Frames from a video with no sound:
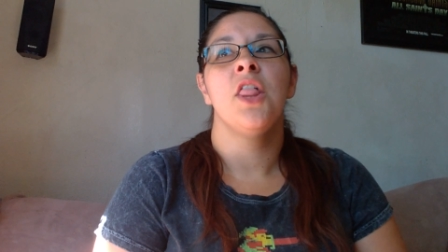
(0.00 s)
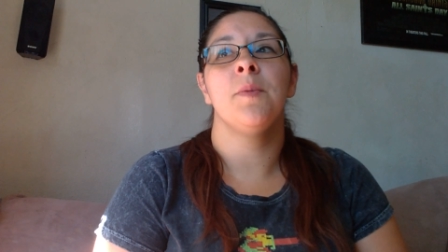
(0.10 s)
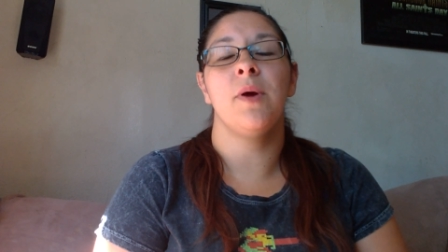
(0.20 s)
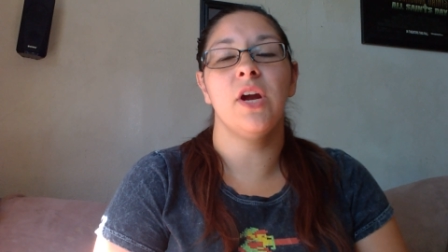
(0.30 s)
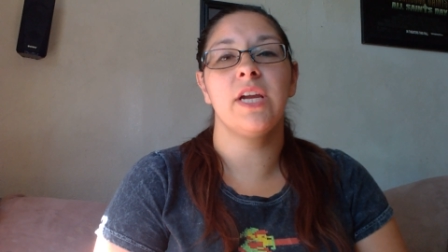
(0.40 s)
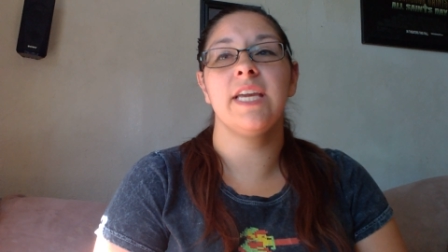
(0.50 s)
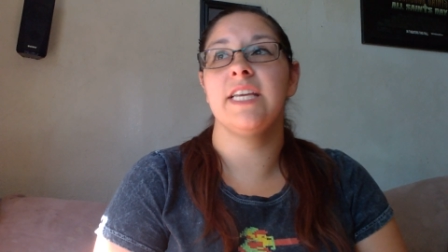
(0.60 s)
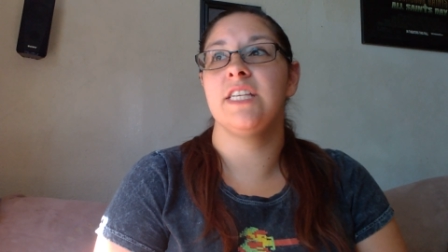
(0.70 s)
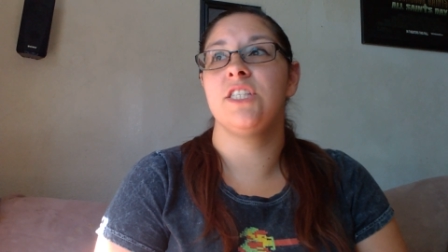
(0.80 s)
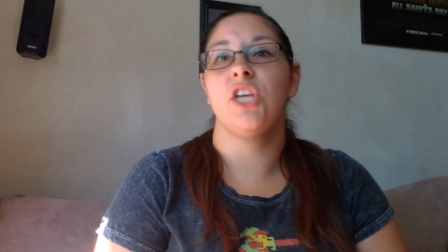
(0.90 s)
The park
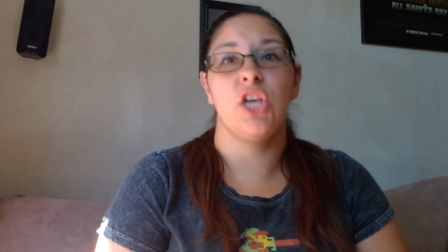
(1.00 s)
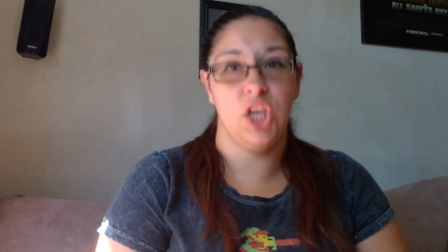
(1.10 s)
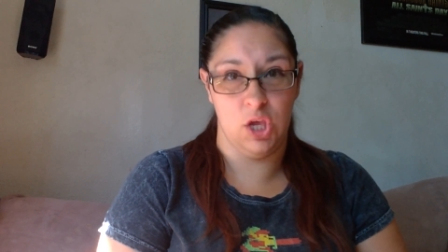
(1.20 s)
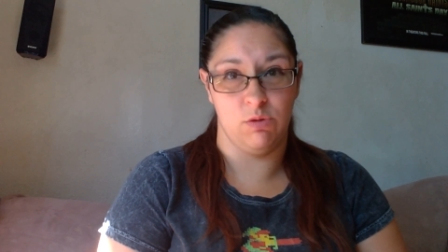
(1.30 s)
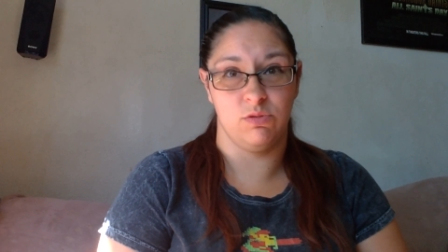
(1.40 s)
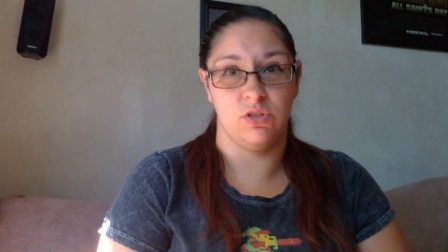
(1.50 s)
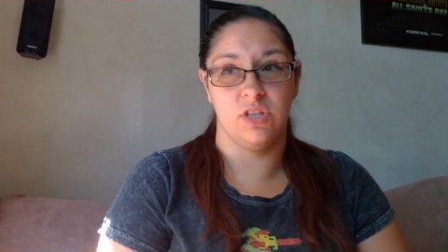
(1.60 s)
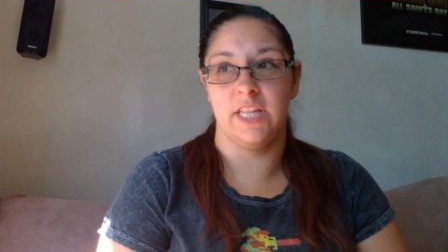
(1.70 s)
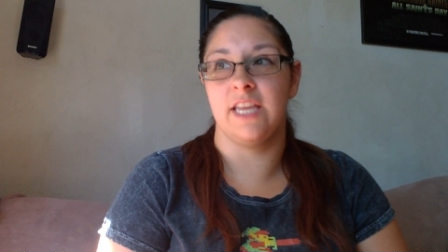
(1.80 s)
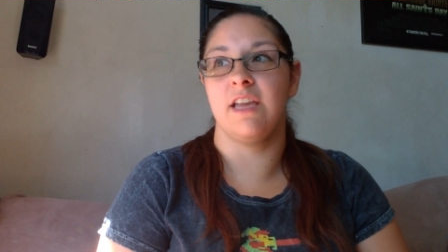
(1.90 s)
is huge.
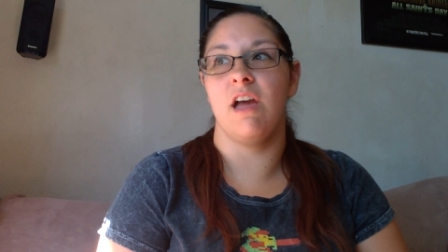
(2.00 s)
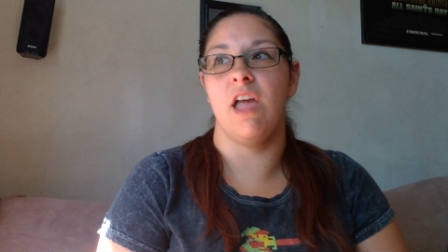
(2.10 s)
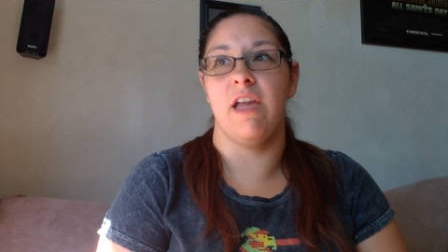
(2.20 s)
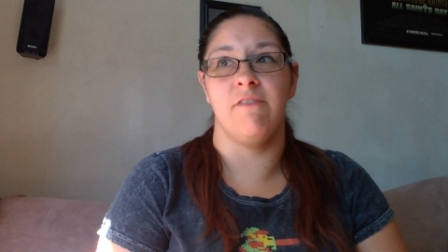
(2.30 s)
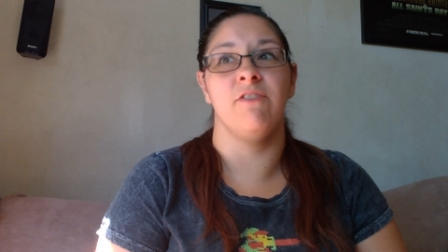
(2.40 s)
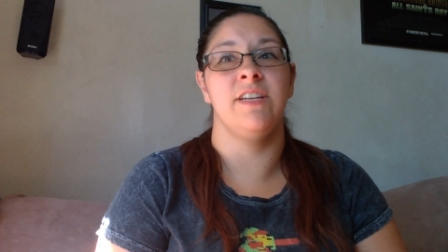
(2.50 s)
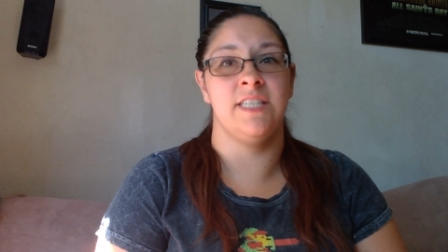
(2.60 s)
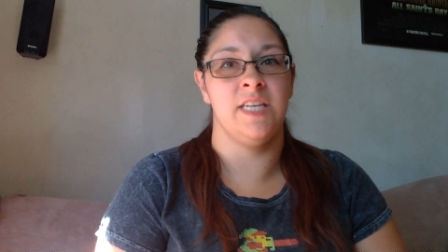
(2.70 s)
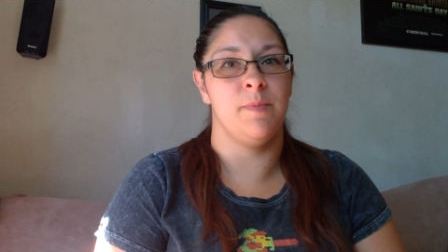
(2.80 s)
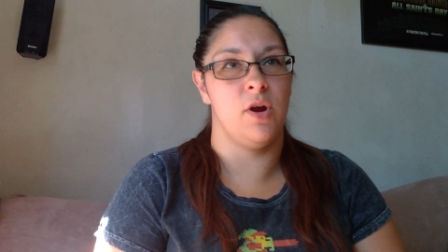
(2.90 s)
Like, every
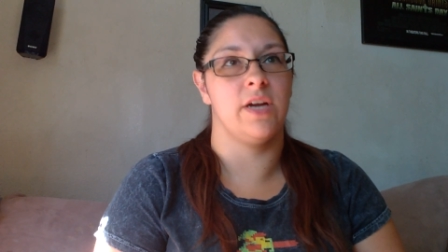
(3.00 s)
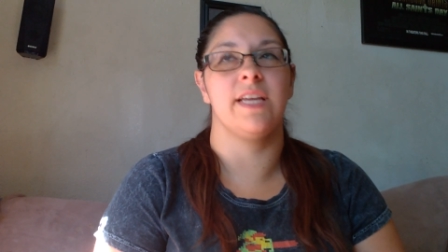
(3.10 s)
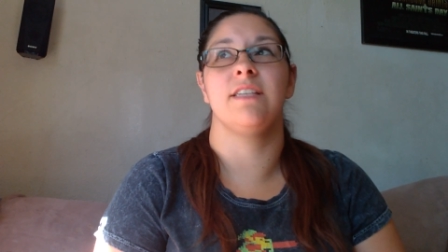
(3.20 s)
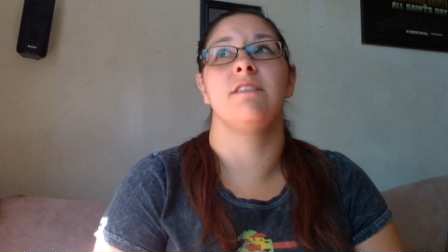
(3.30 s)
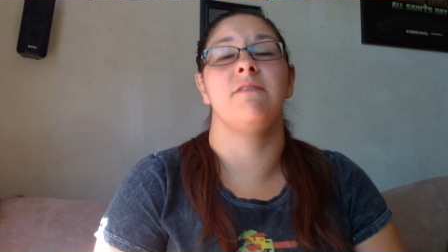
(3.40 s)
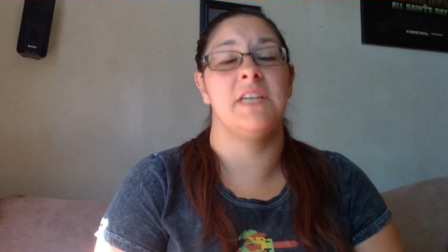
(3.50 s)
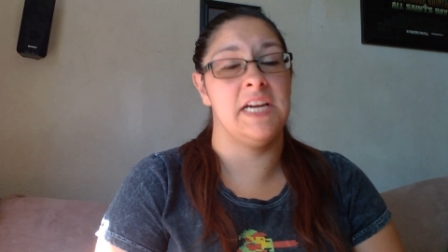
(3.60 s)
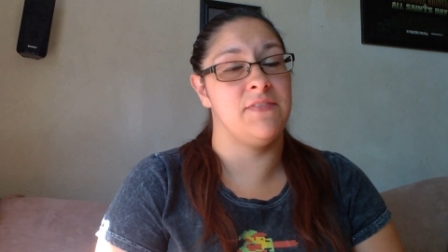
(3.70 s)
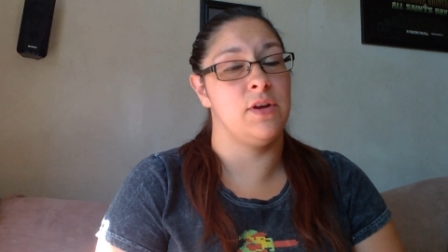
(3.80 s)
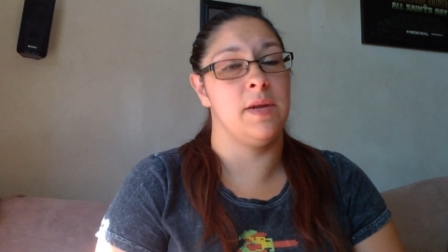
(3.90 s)
Disney park is
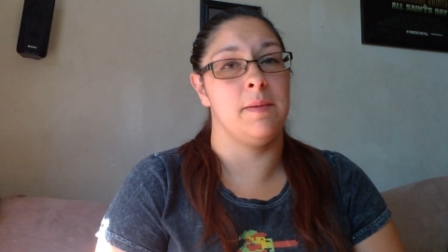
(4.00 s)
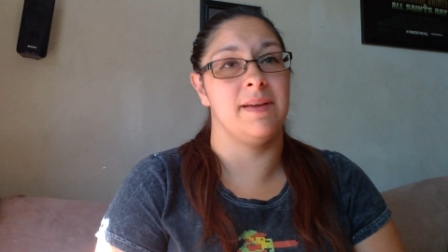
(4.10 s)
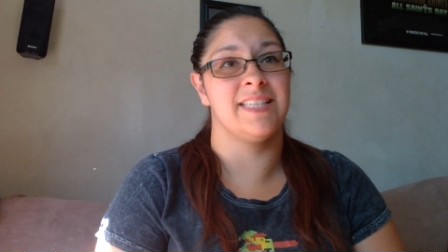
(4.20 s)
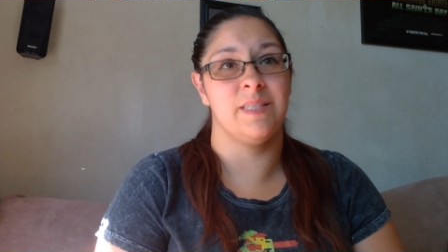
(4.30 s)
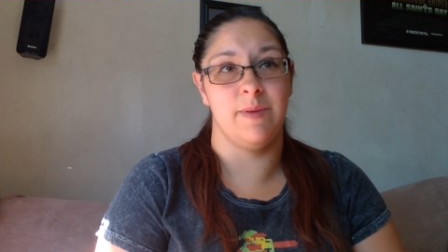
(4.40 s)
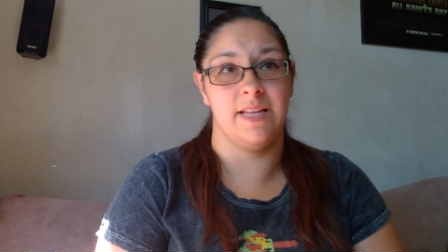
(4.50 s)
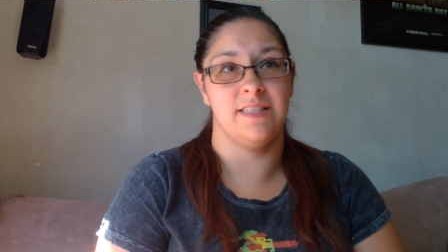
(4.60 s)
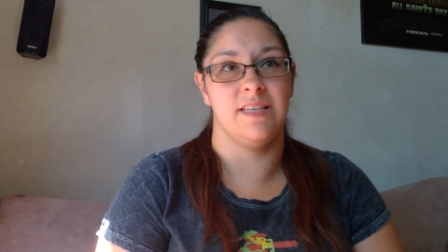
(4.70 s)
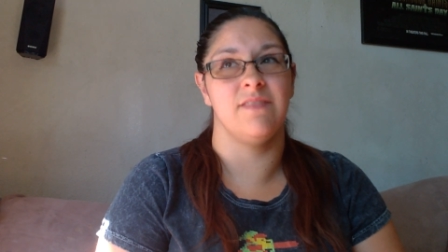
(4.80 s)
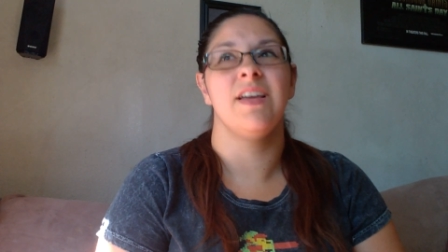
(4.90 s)
very, very
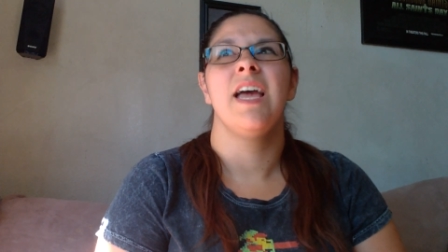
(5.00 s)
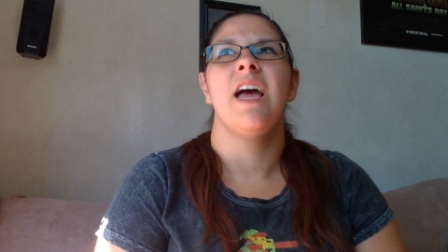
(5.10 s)
expansive.